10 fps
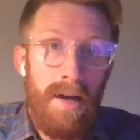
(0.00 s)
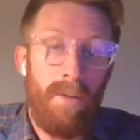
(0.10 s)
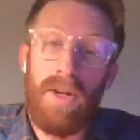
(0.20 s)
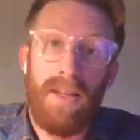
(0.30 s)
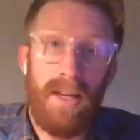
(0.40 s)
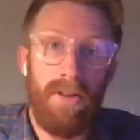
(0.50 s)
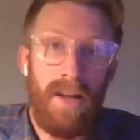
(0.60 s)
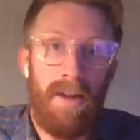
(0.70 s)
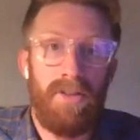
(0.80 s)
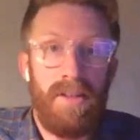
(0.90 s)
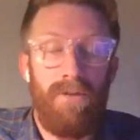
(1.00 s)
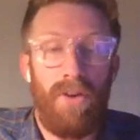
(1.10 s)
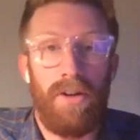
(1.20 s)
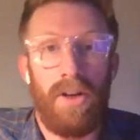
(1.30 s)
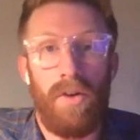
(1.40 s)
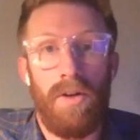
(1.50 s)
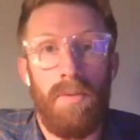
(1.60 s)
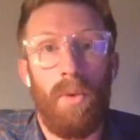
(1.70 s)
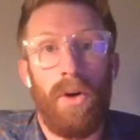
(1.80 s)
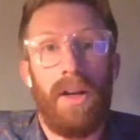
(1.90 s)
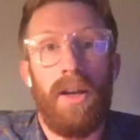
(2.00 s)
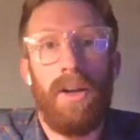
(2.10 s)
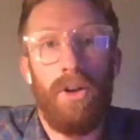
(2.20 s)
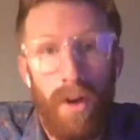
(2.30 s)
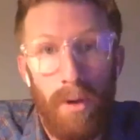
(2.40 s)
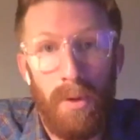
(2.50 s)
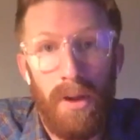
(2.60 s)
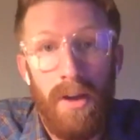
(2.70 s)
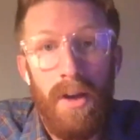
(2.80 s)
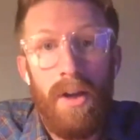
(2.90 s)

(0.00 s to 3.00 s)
We at the Healing Advocacy Fund are going to be working incredibly